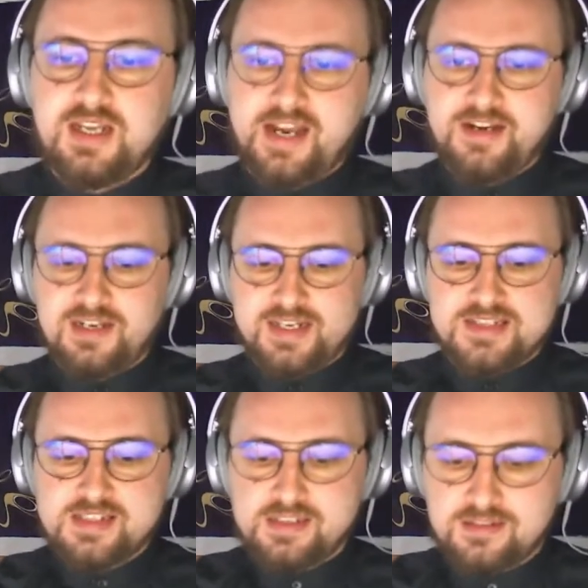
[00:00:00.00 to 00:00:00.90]

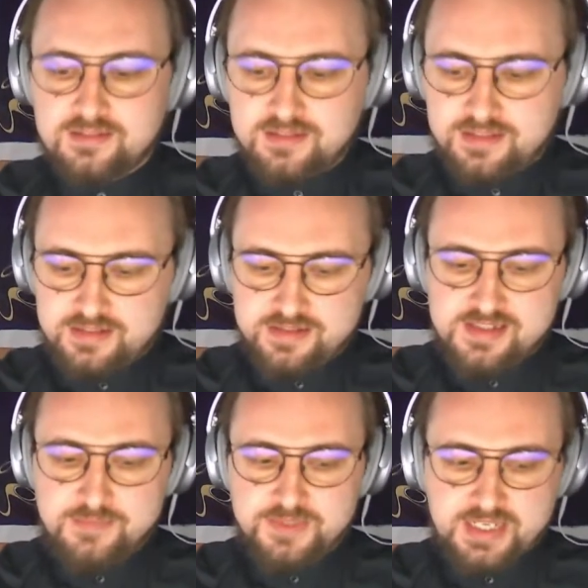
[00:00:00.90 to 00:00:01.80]
analyzing
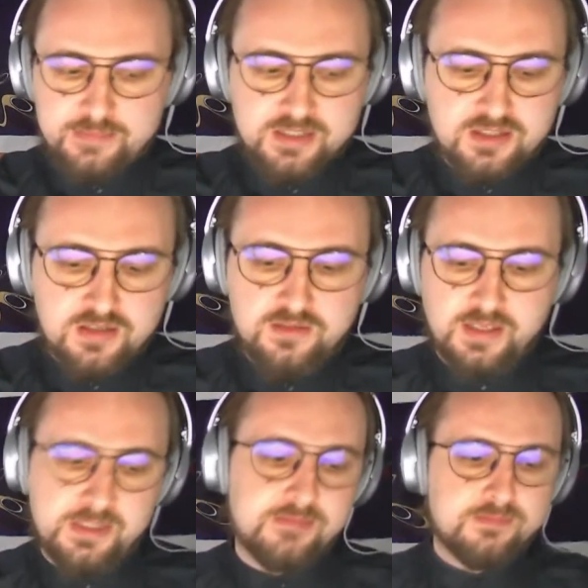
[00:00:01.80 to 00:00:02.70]
some time ago.
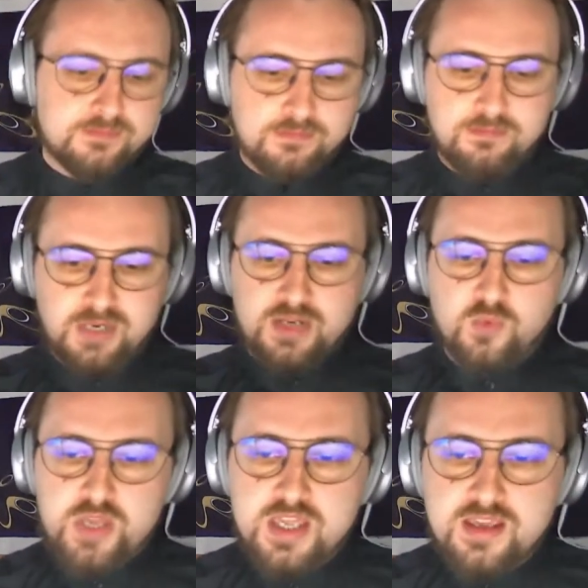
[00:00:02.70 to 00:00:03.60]
I mean, by
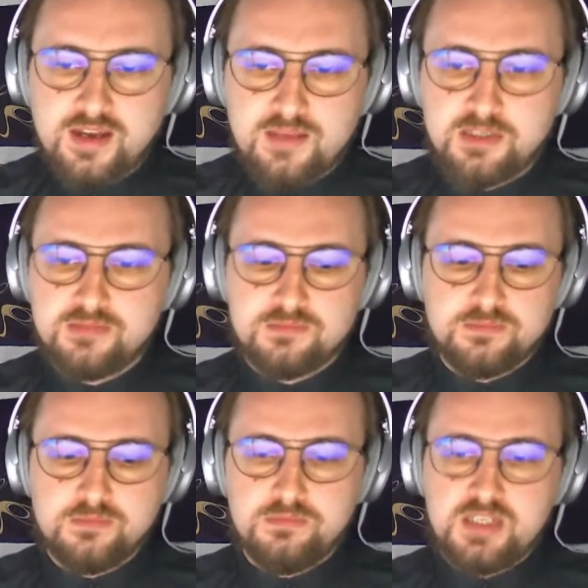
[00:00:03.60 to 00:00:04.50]
we, I mean
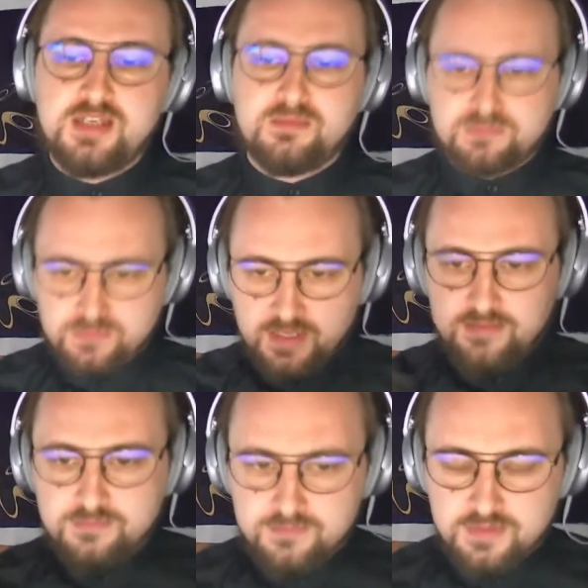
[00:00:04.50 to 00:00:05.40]
me and
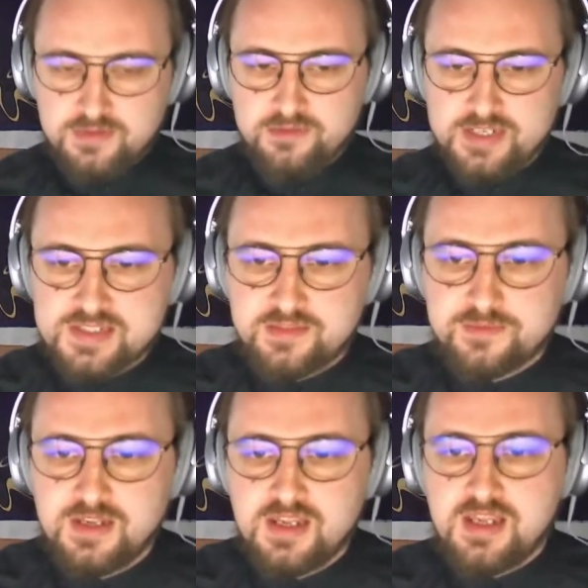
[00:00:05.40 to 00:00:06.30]
the rest
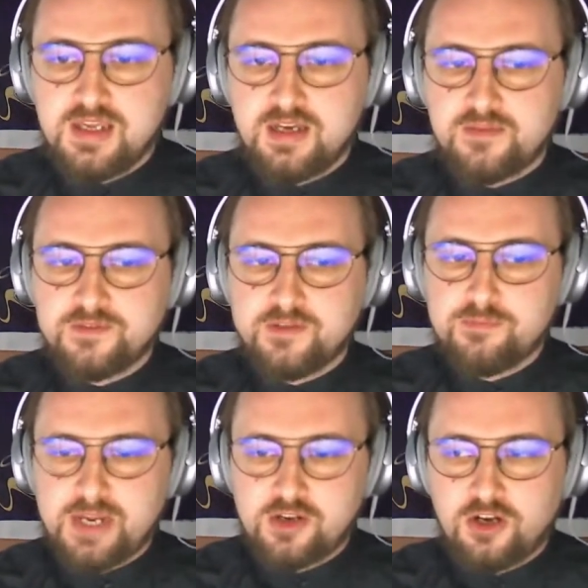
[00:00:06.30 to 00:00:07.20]

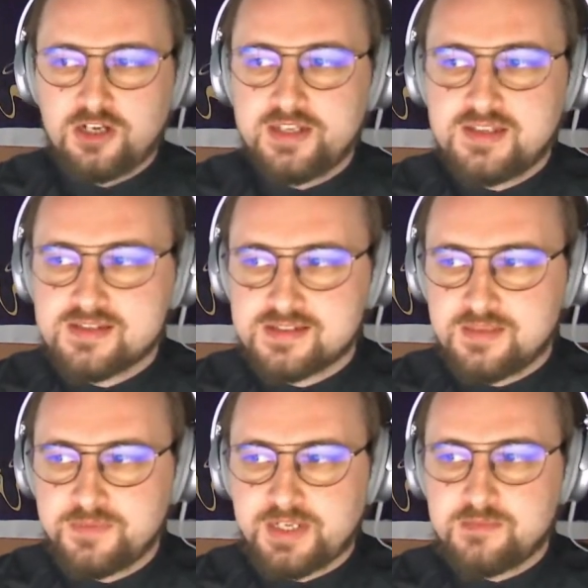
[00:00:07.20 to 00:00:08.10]
of my colleagues,
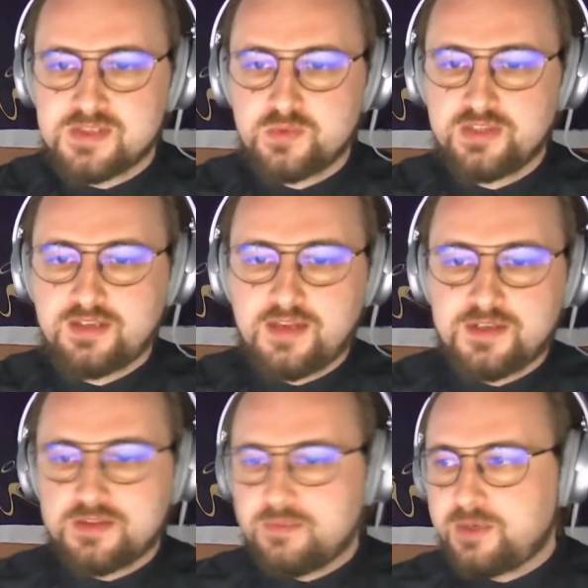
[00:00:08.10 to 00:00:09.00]
sometimes with
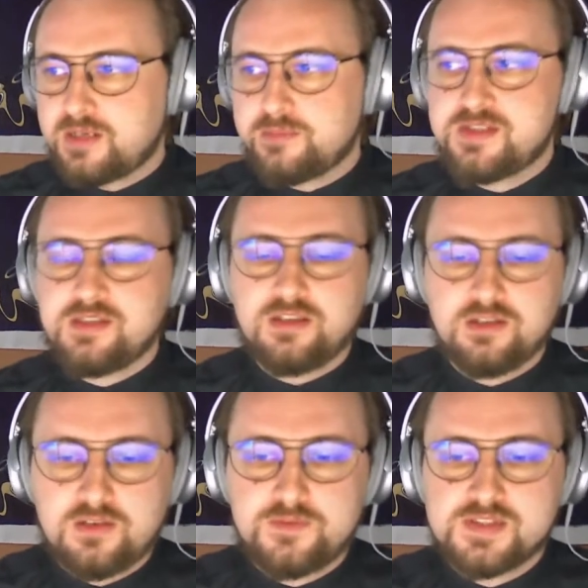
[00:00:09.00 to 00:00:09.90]
other departments in
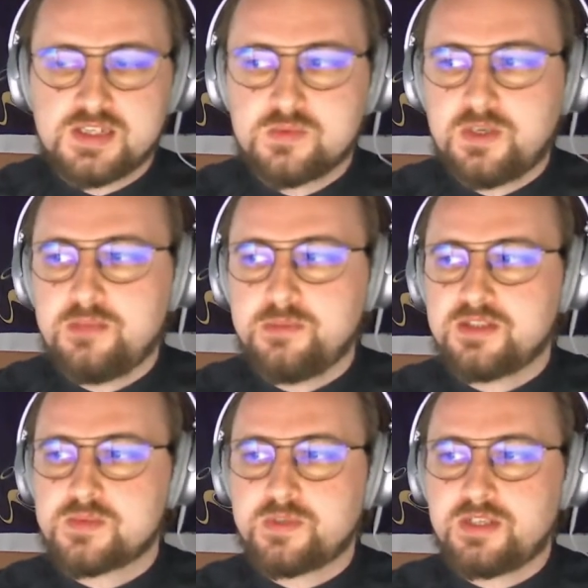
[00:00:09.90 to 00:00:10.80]
the office as well,
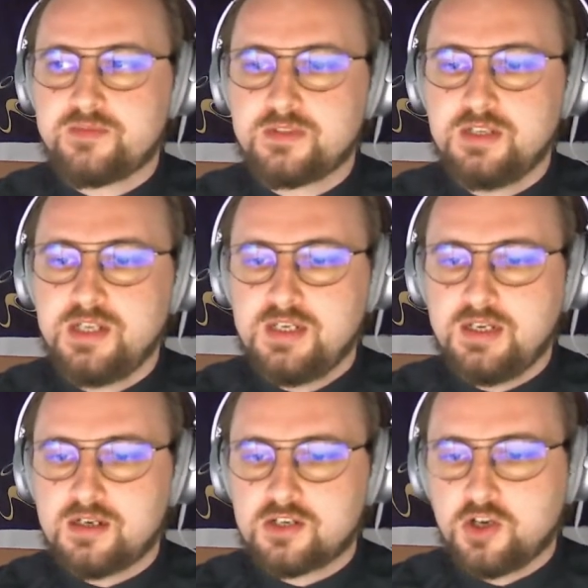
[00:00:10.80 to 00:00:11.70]
because we have
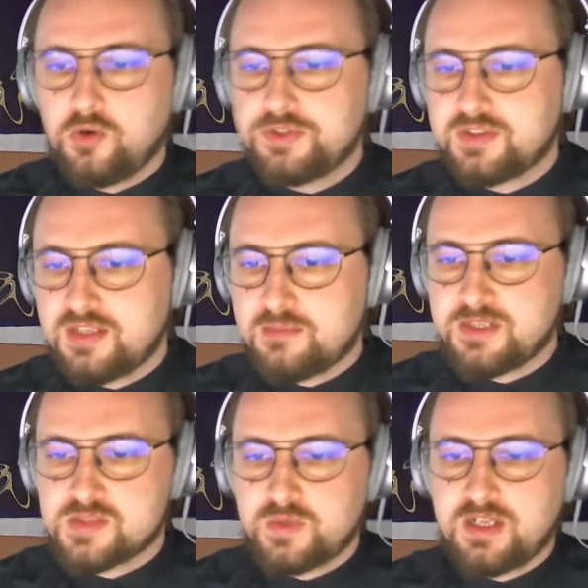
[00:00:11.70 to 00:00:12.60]
a code team
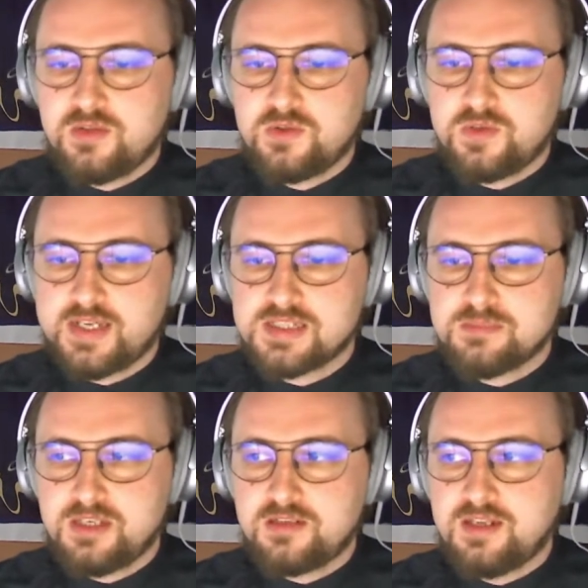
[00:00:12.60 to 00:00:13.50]
as well who has
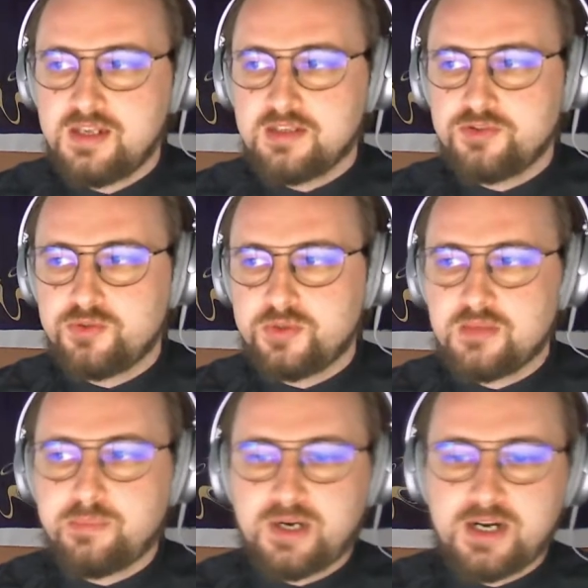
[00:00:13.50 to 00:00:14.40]
been
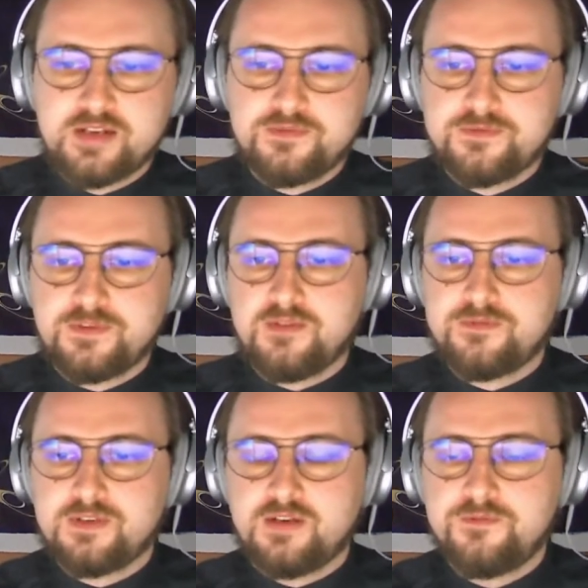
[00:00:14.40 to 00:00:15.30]
doing part
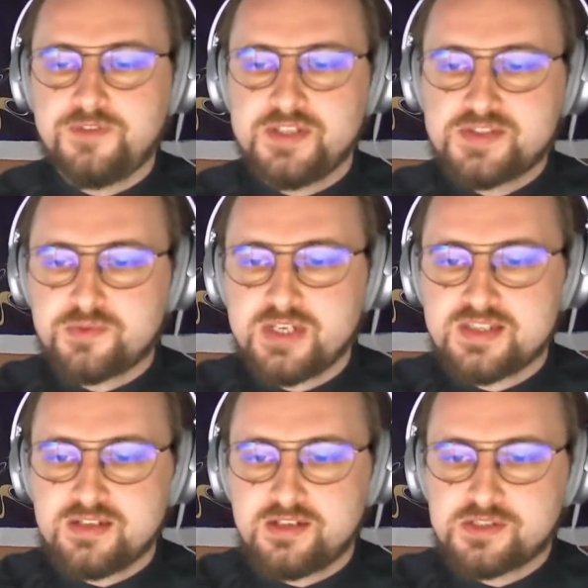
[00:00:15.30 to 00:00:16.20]
of this
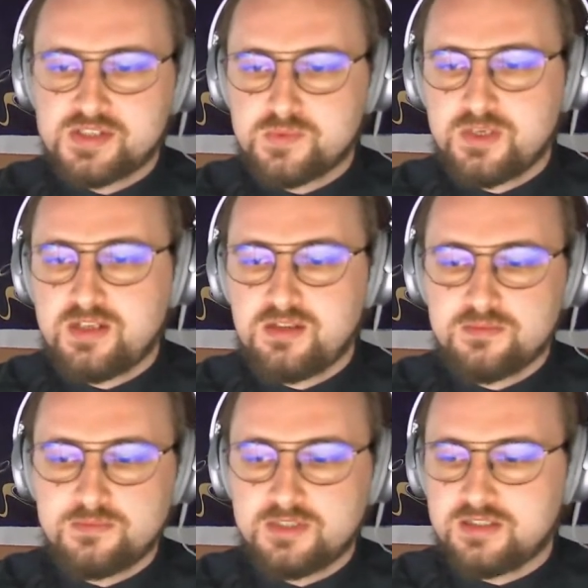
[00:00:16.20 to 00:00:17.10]
research as
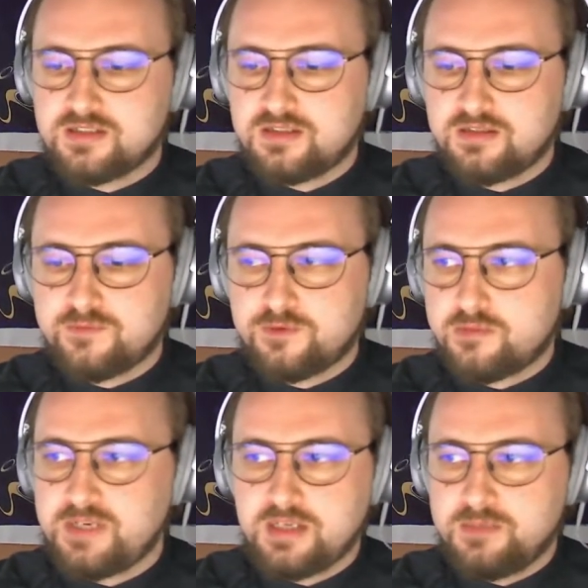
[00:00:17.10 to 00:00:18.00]
well
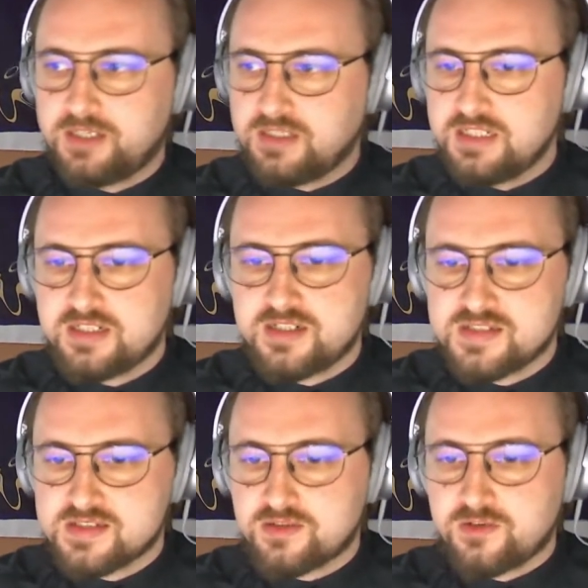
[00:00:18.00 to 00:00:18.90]
for many, many
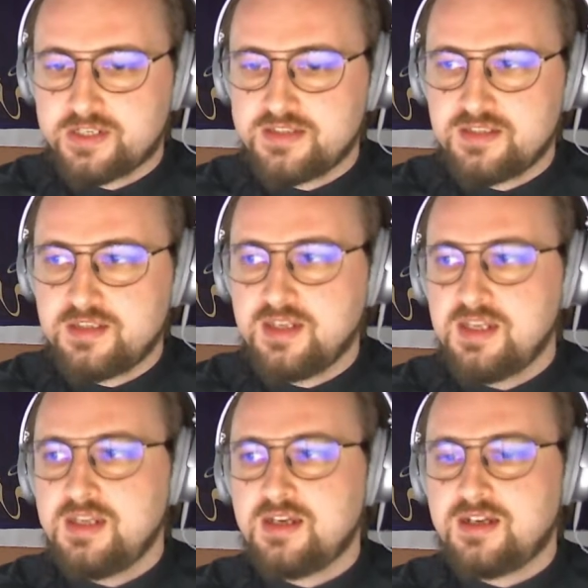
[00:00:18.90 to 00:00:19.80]
years already.
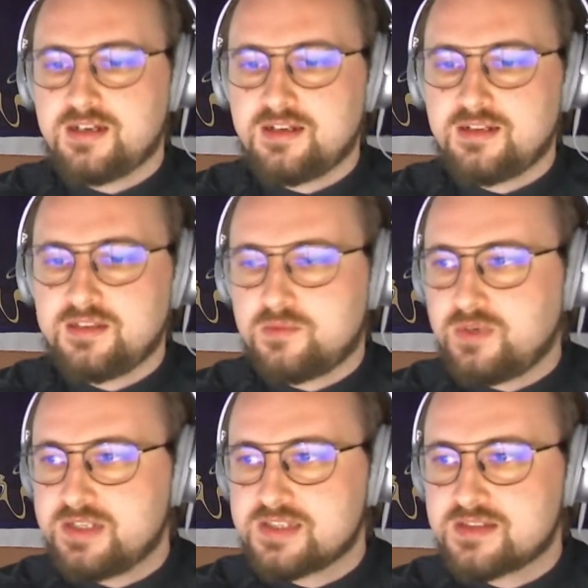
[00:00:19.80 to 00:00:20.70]
There
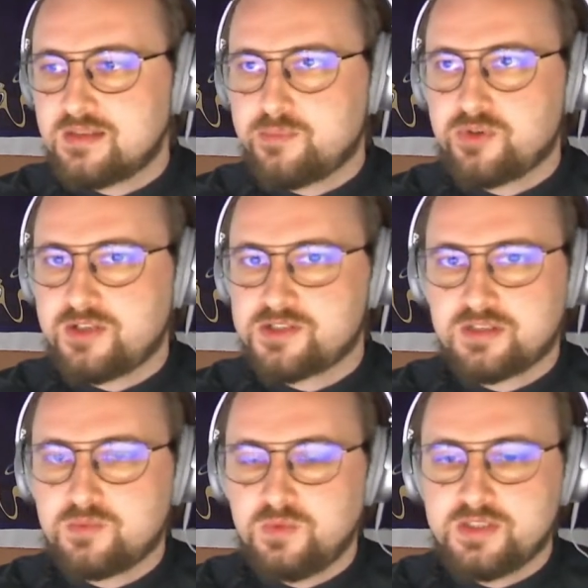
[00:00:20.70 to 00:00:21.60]
was a
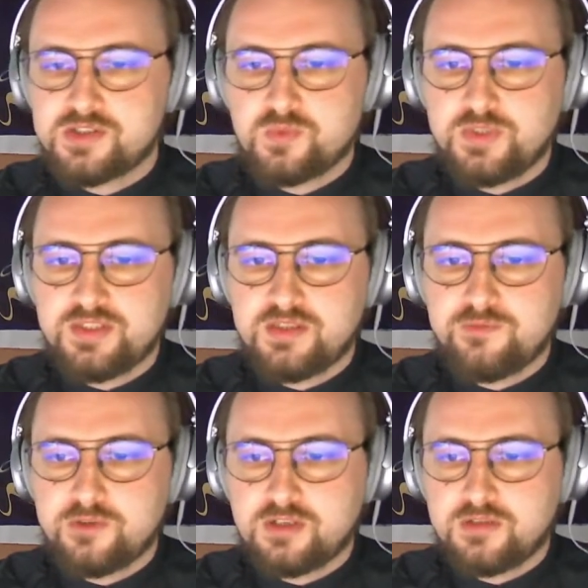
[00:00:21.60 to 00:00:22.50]
project which we did
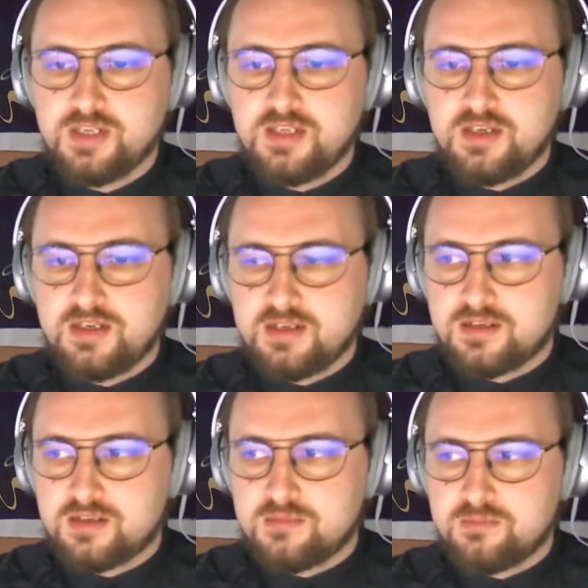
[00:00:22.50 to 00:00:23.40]
for
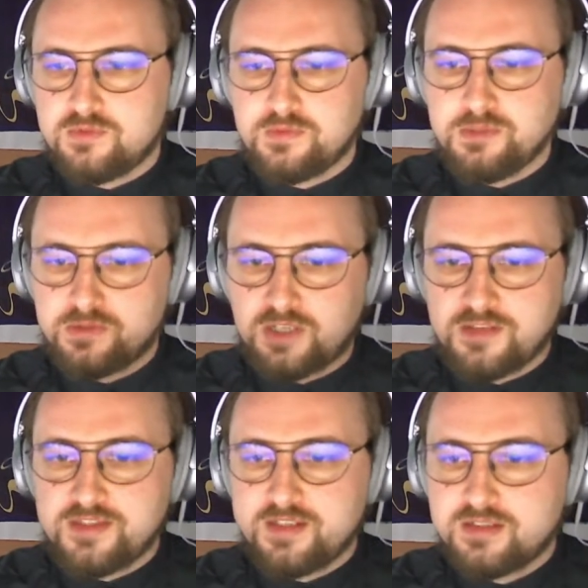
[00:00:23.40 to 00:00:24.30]
Movable
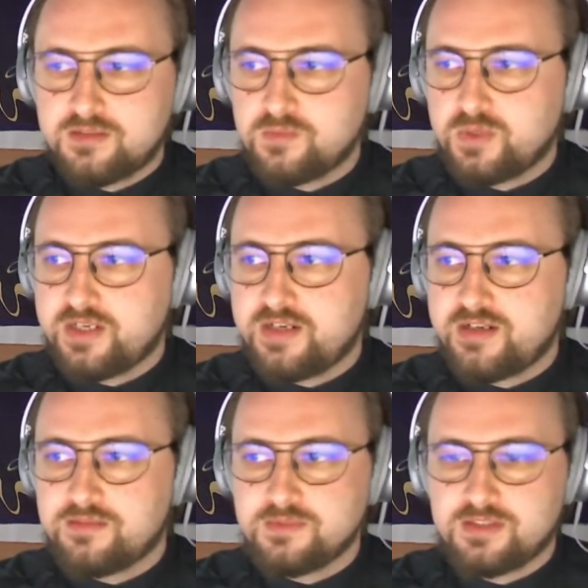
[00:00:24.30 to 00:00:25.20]
London,
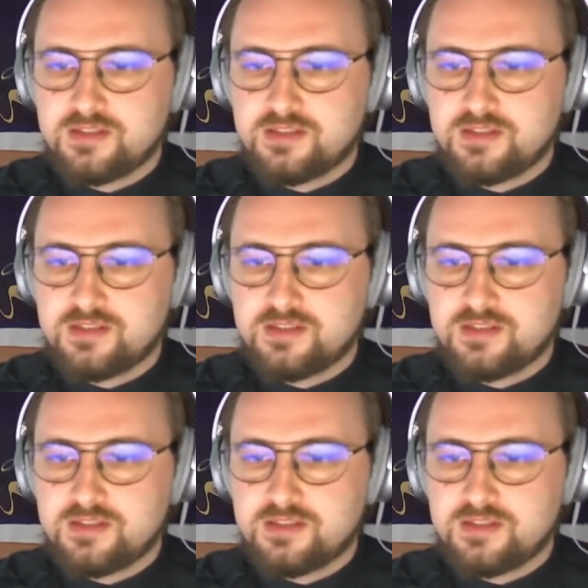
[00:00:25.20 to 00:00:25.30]
where